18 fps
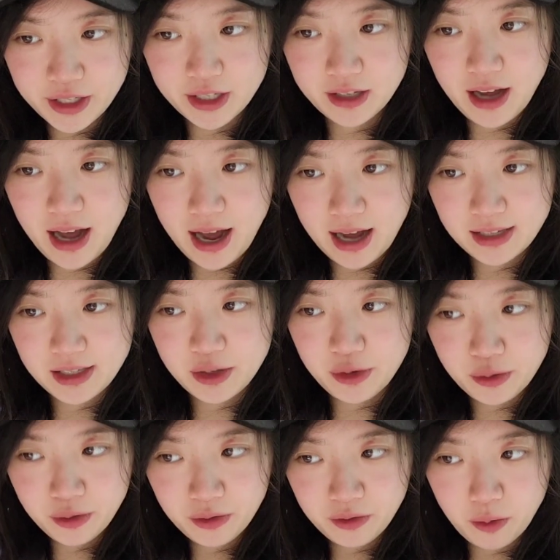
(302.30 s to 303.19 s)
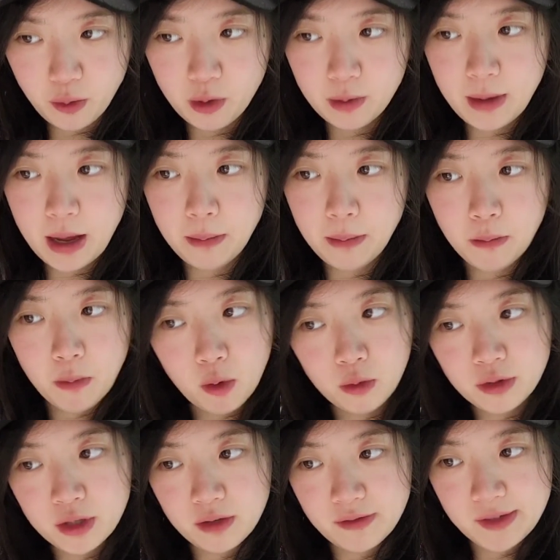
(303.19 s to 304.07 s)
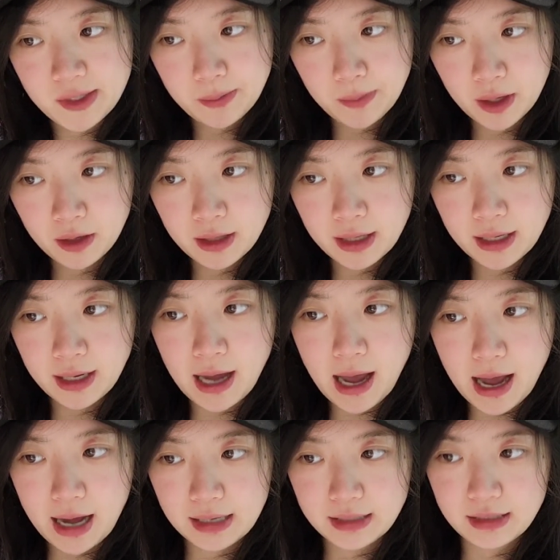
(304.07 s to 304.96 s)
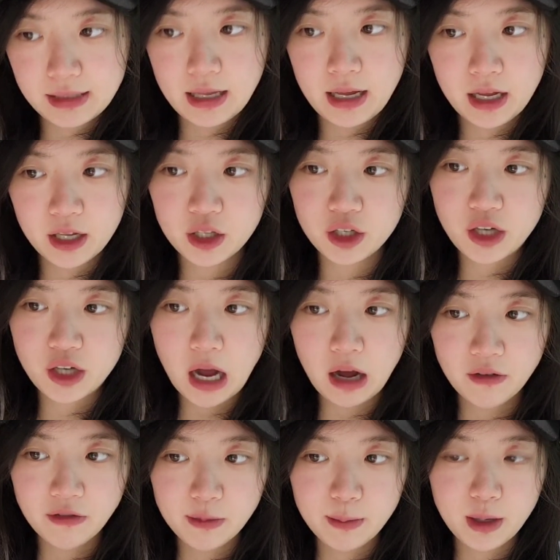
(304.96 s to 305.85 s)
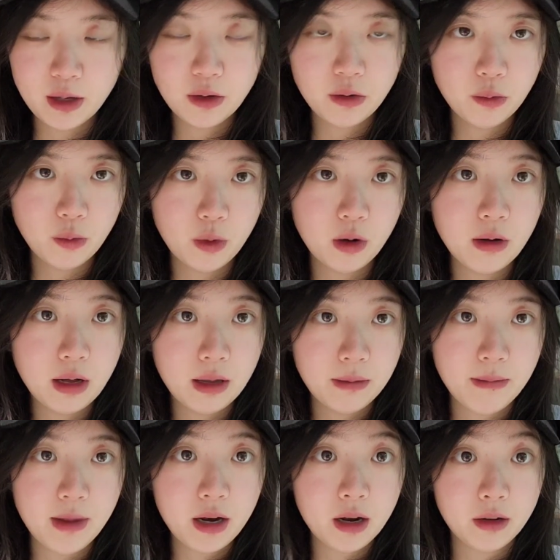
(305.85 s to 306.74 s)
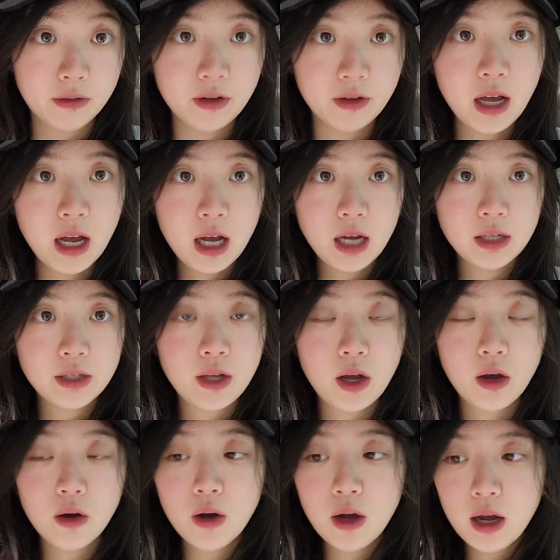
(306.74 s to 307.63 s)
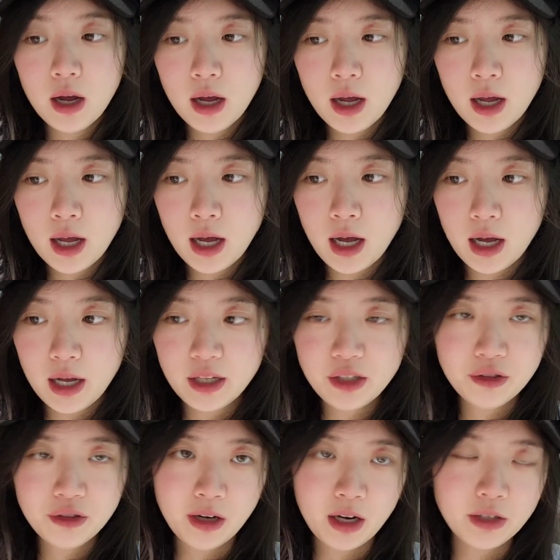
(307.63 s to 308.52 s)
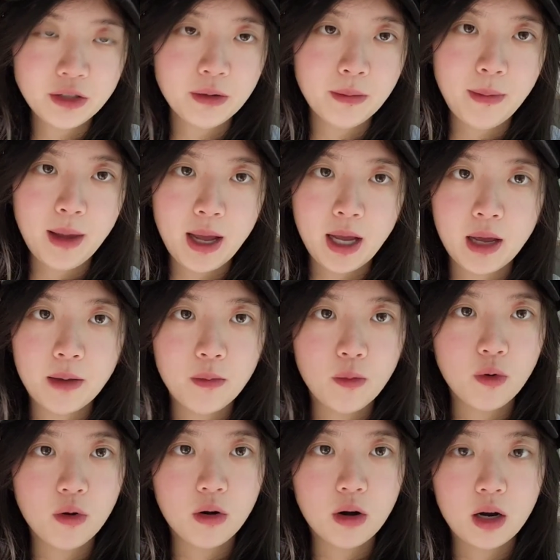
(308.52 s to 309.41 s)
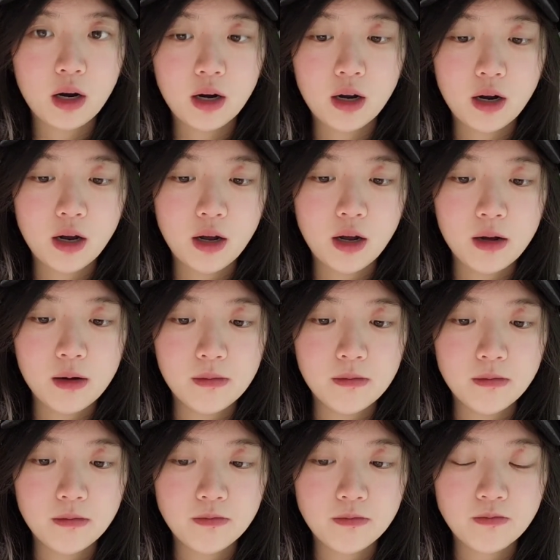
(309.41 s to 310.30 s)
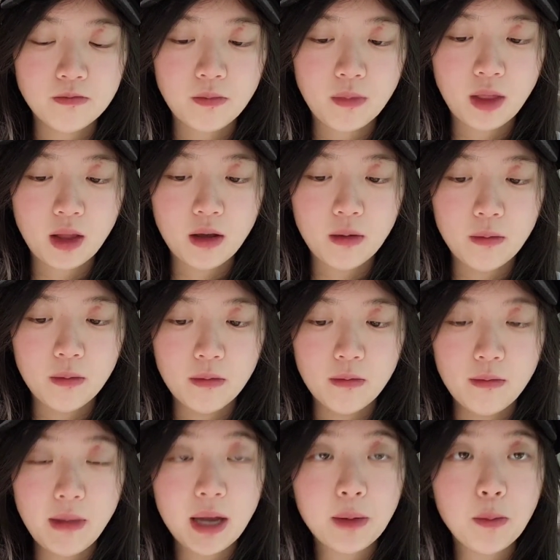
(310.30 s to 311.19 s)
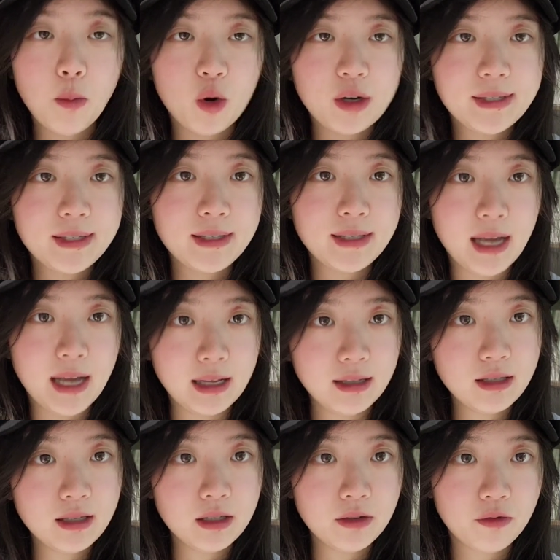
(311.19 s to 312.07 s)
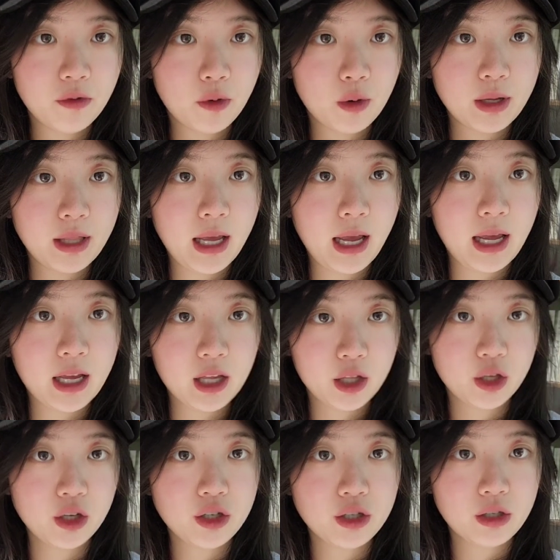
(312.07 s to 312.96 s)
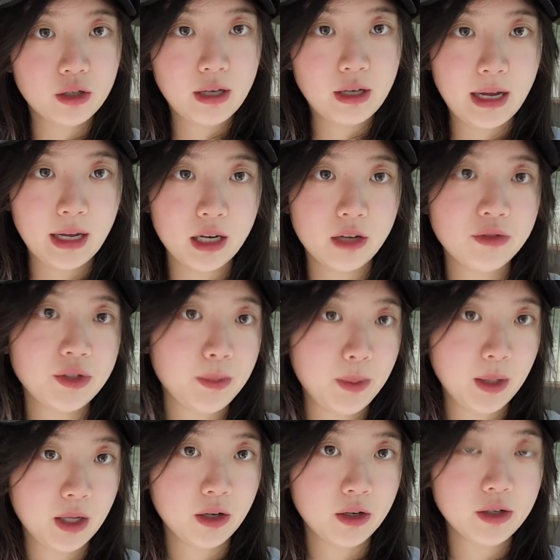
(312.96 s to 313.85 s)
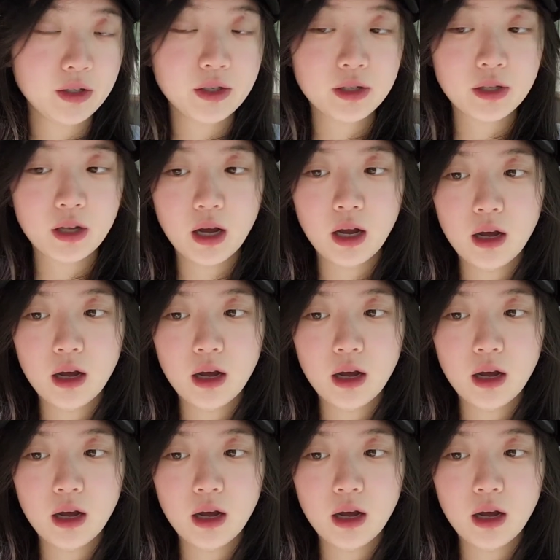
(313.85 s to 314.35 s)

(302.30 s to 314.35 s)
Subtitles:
to as uniform a mode of spelling as the English alphabet will admit of. So he's trying to make it more make more sense for the English native speakers,